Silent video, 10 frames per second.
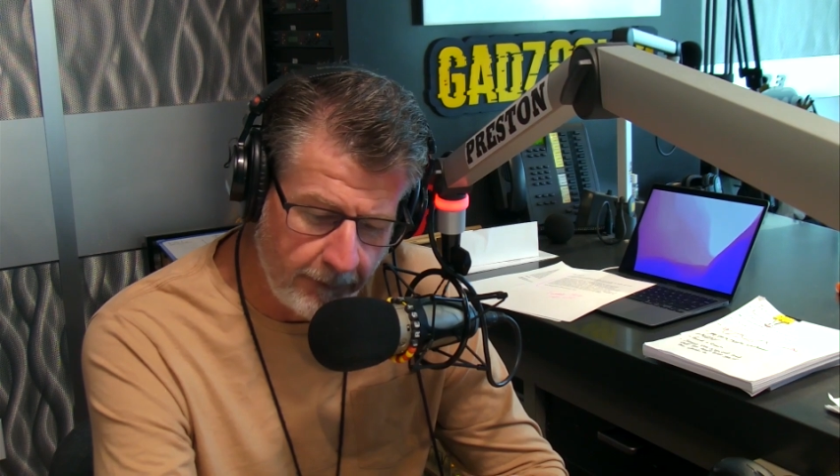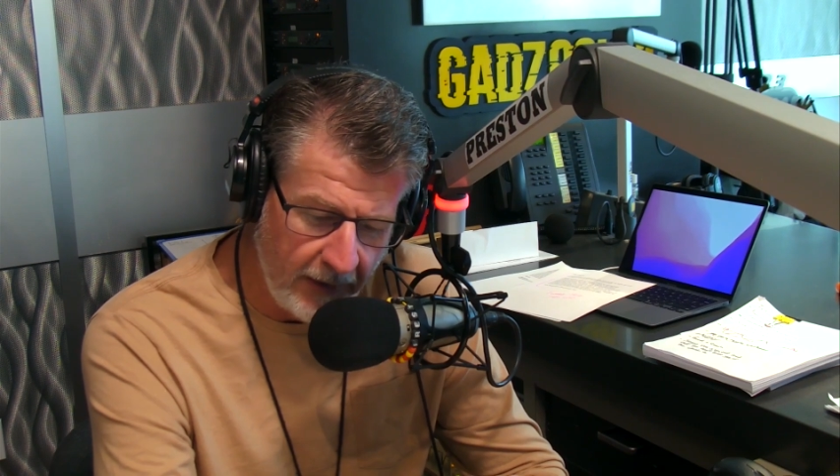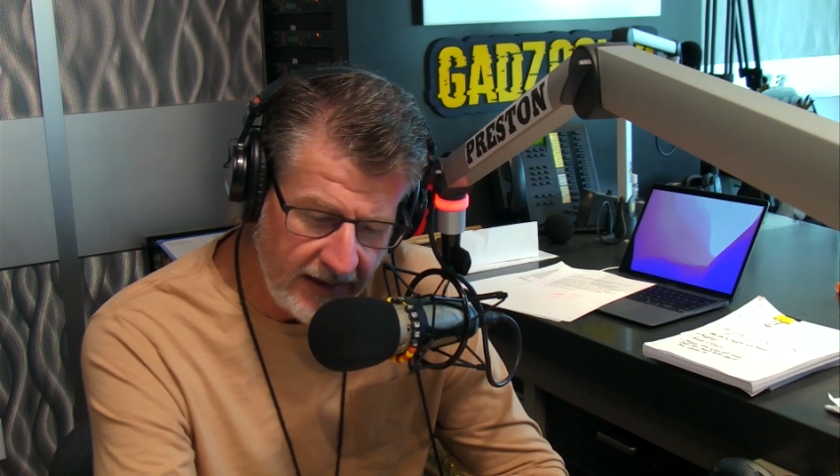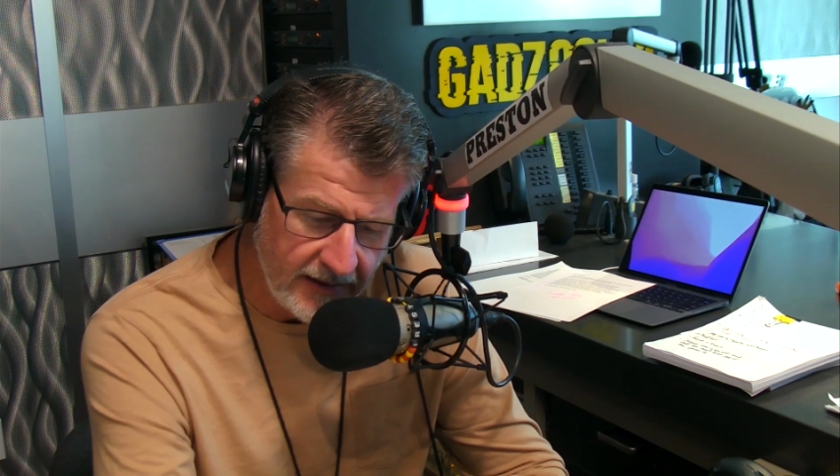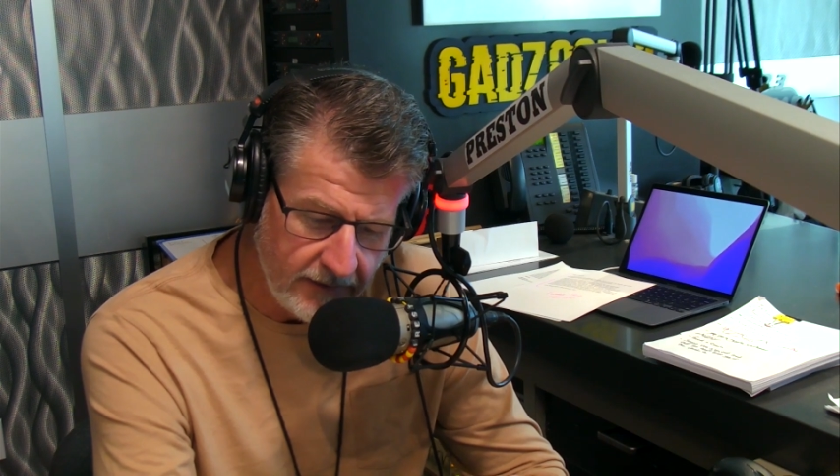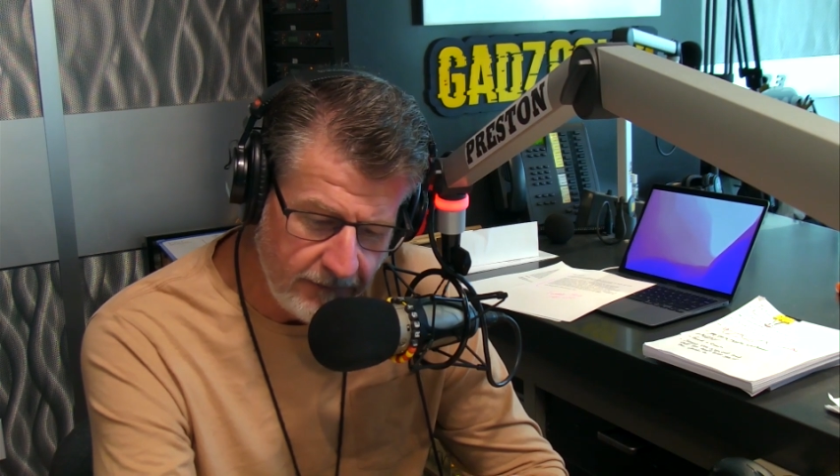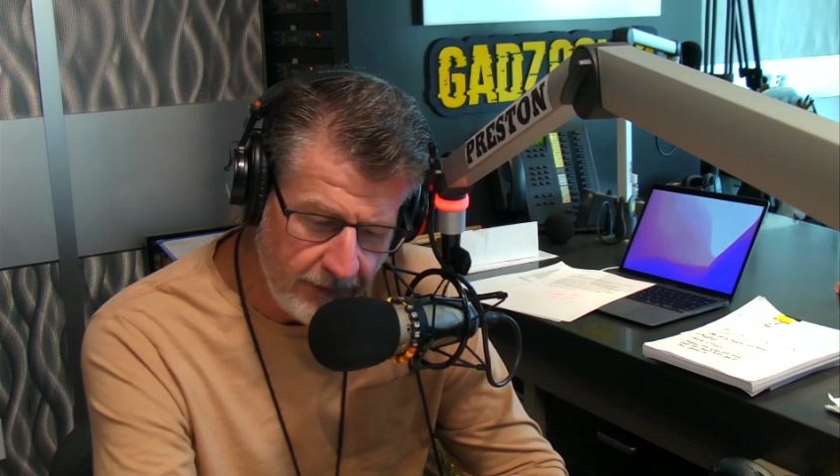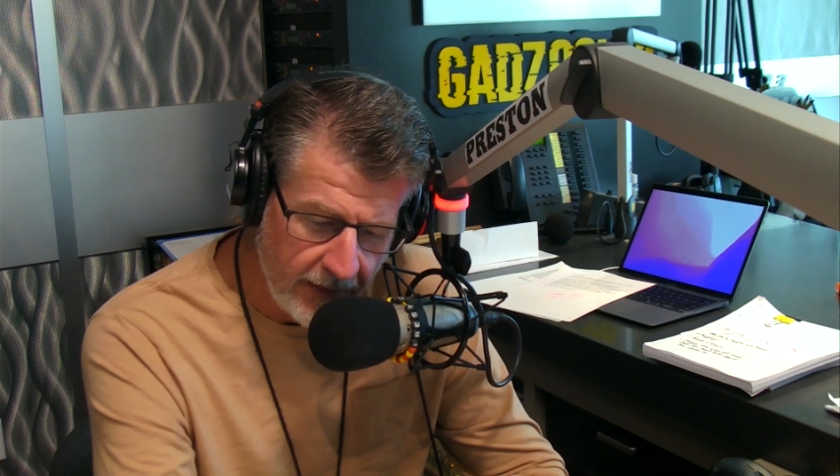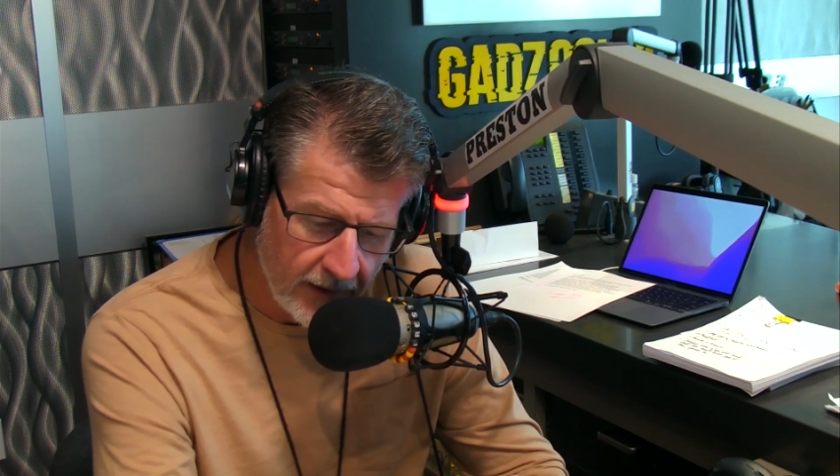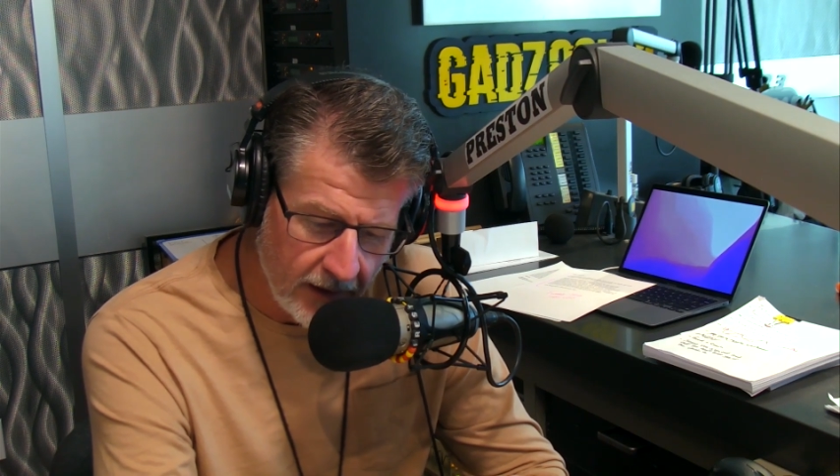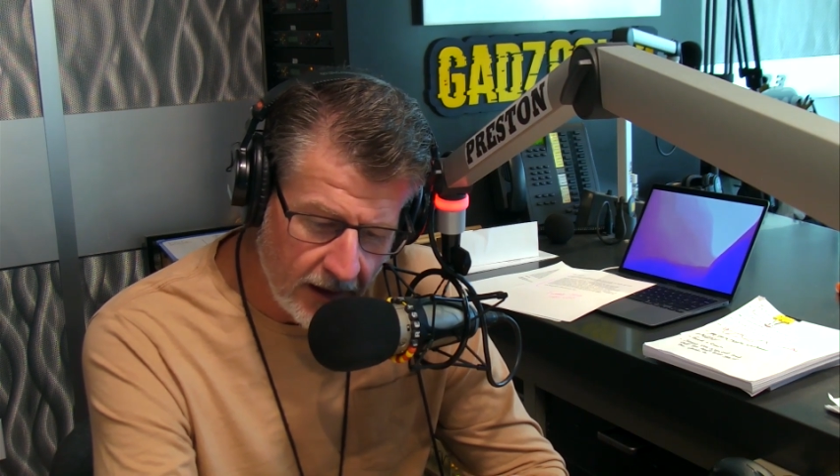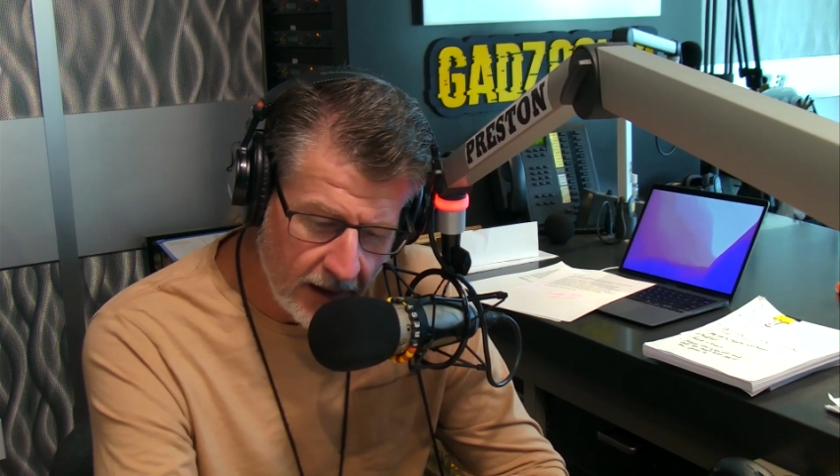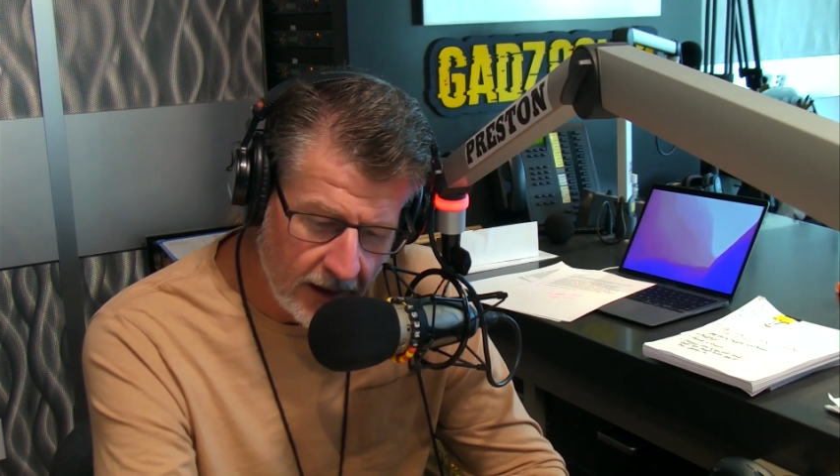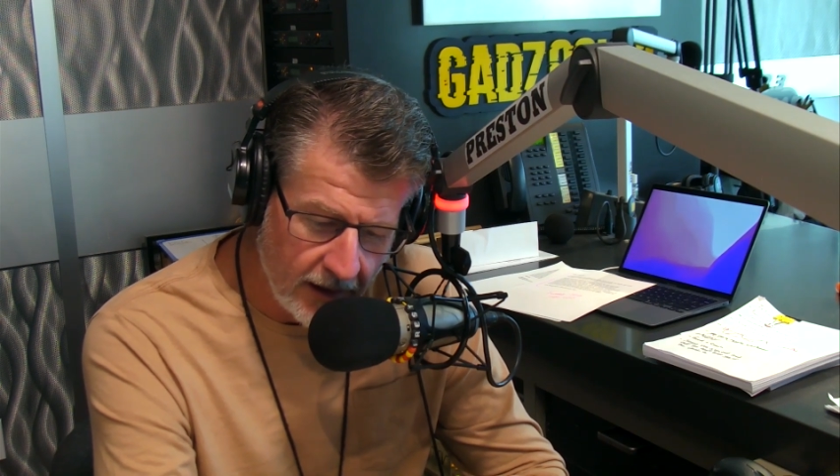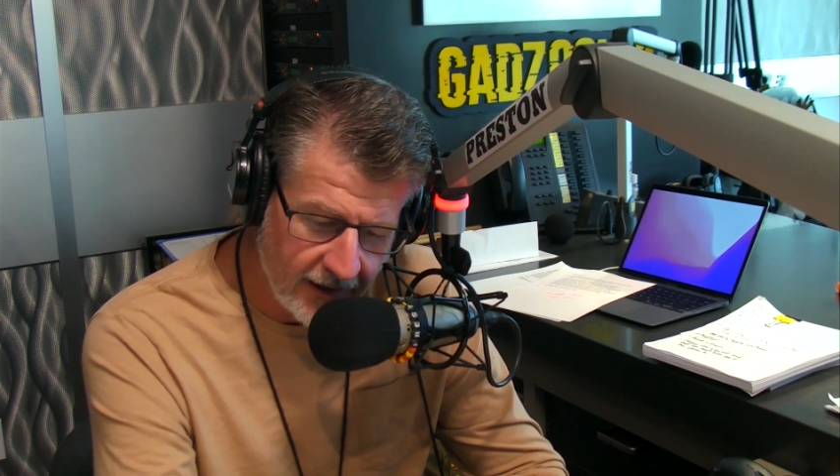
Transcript: Button. Dick Button?